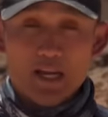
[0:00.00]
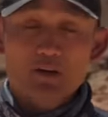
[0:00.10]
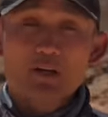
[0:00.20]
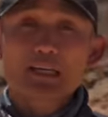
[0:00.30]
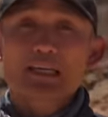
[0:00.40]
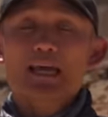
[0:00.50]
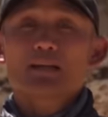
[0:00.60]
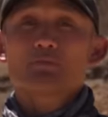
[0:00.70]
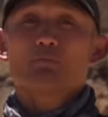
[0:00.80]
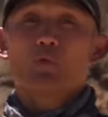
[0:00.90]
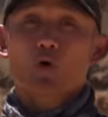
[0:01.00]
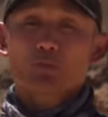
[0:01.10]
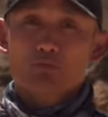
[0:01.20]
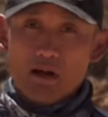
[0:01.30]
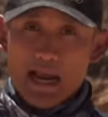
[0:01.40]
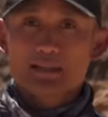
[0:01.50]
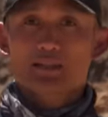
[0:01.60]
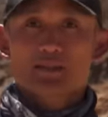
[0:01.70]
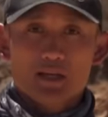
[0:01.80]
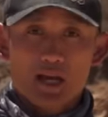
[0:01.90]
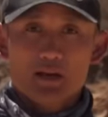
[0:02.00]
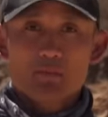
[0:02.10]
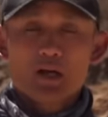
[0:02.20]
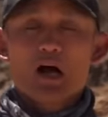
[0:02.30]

and you're going to get more practice time.